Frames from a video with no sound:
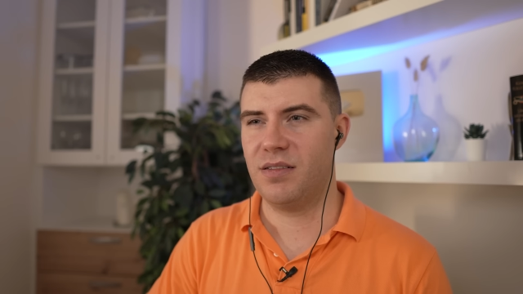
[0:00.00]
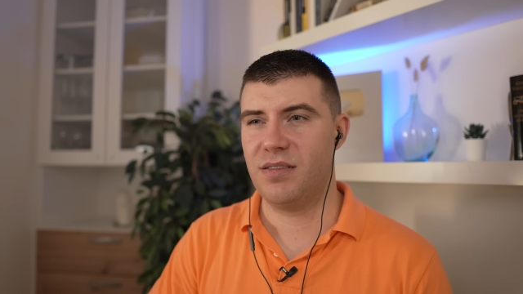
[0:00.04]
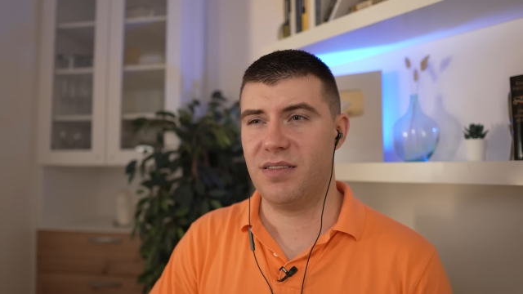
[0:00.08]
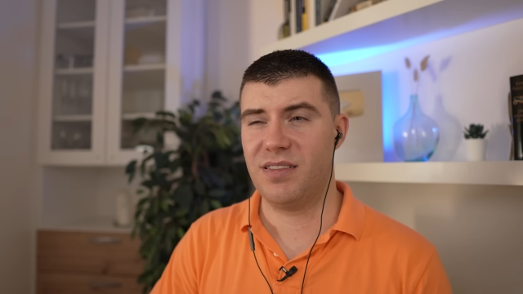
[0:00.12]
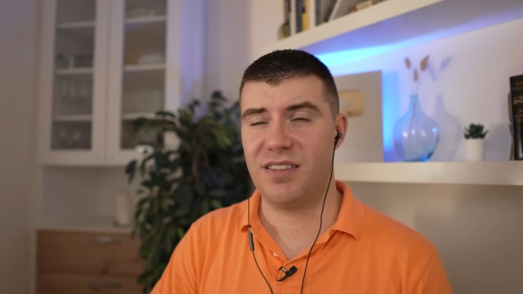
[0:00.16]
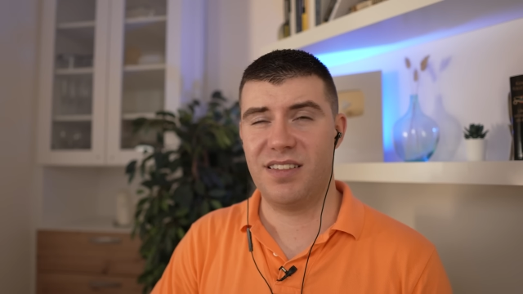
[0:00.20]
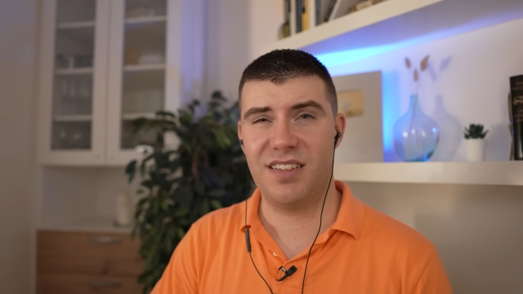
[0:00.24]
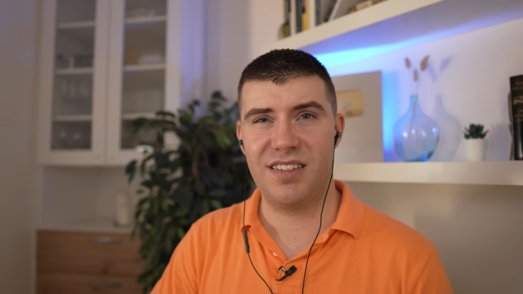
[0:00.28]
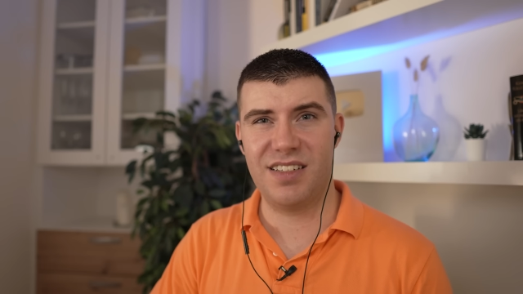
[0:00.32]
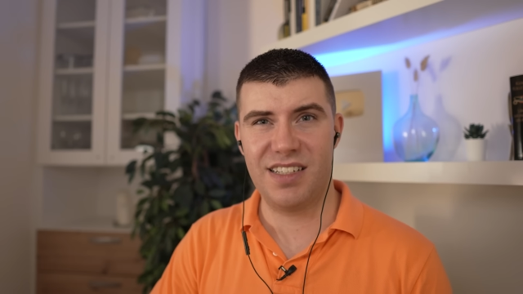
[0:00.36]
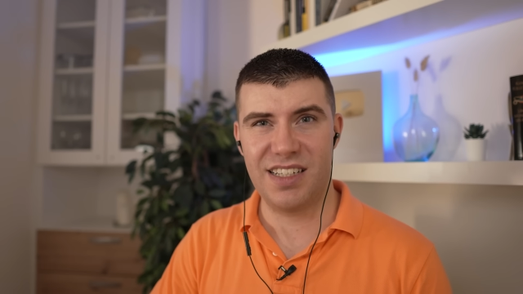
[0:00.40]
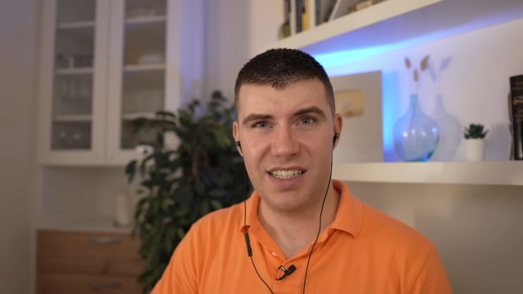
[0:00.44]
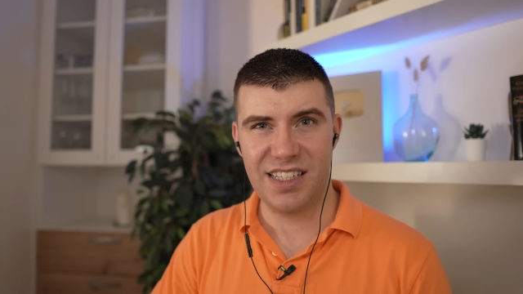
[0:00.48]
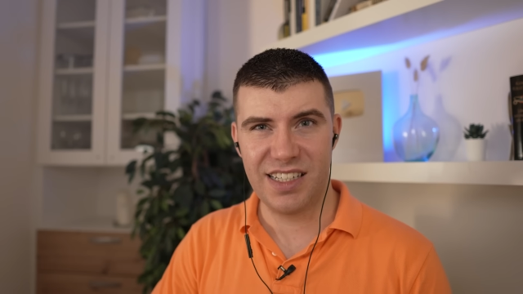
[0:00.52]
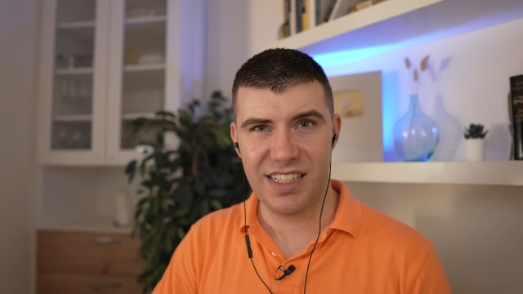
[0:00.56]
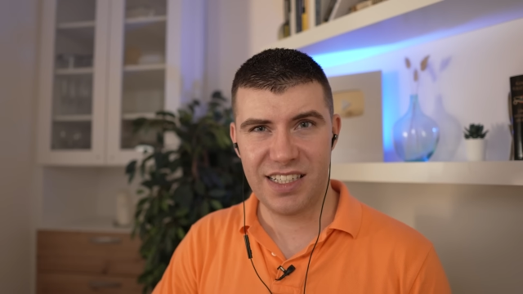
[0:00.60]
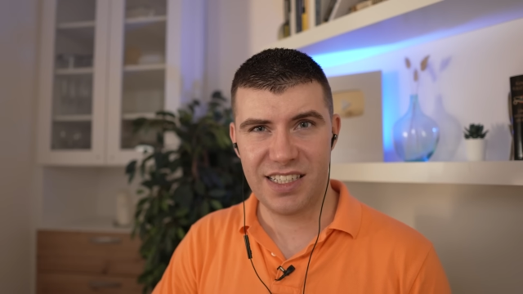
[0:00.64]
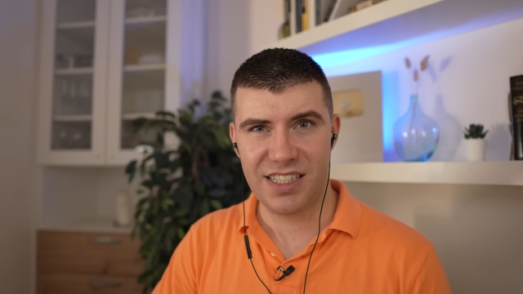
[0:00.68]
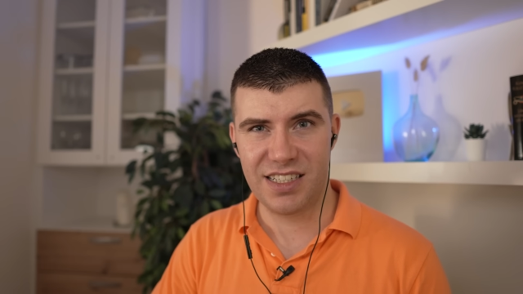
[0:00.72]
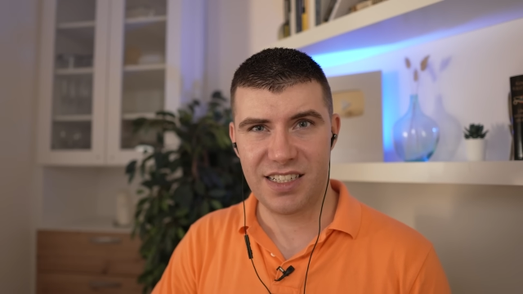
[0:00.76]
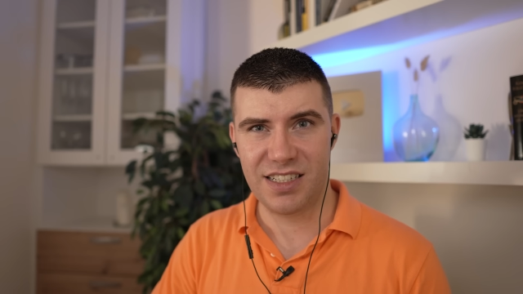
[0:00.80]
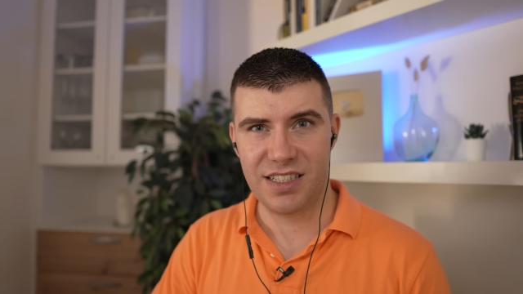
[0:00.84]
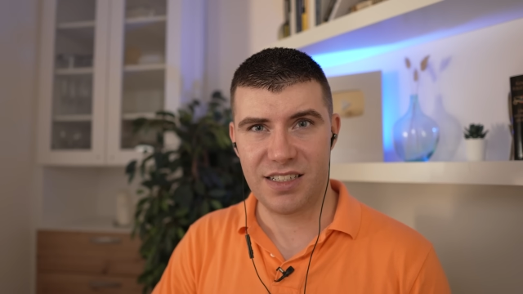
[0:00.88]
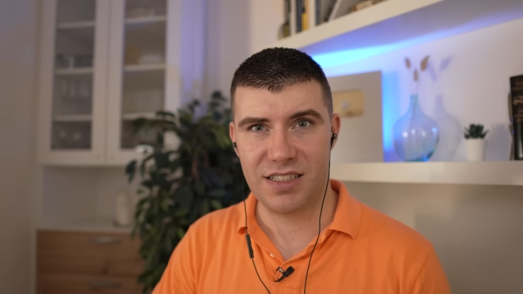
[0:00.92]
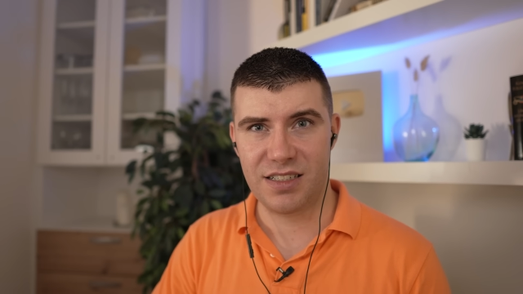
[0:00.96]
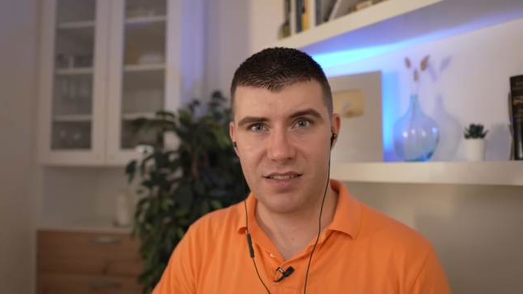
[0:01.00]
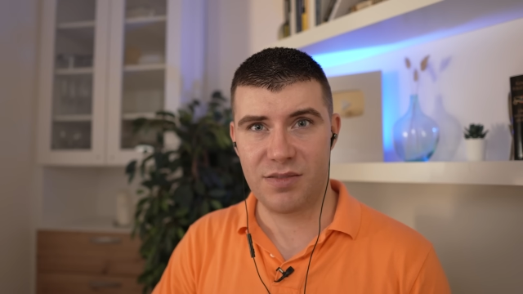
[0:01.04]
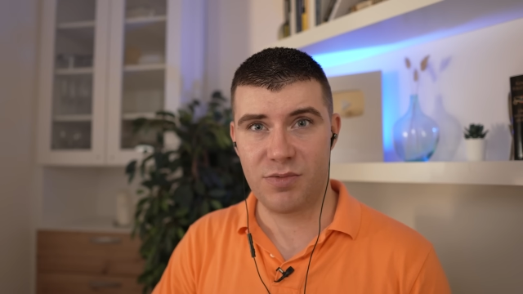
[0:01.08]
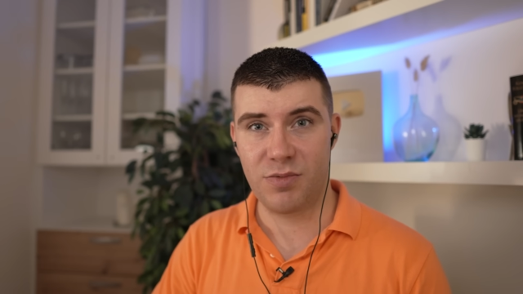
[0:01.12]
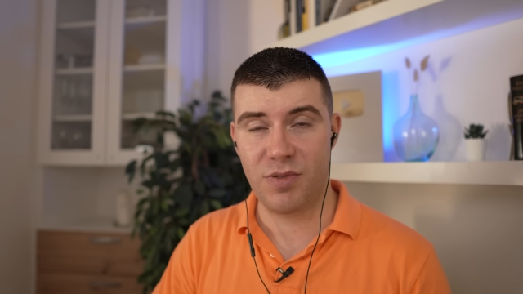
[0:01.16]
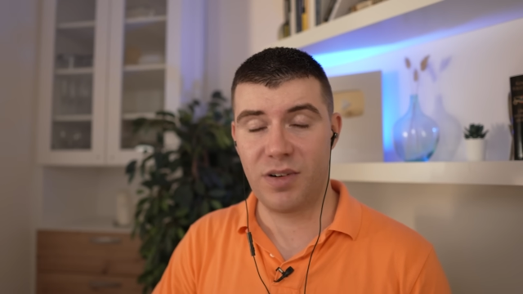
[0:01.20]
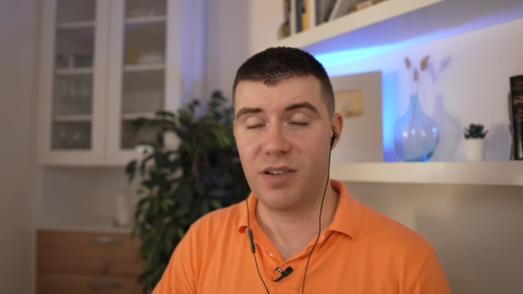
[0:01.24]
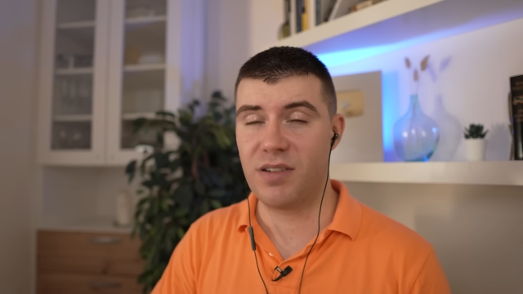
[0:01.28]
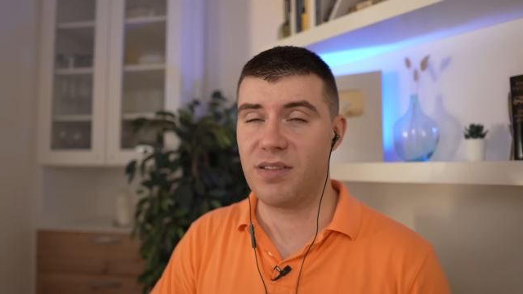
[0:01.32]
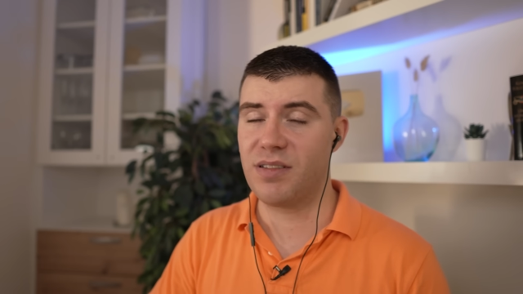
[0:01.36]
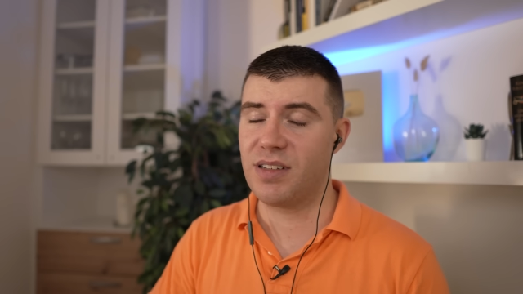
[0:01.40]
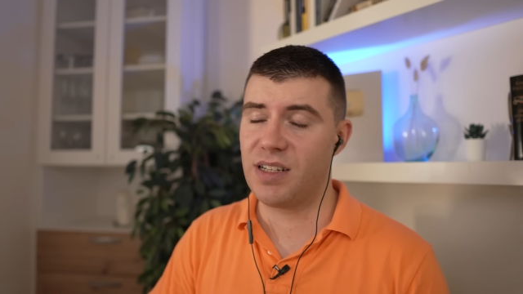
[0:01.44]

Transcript: Are they delicious? Well,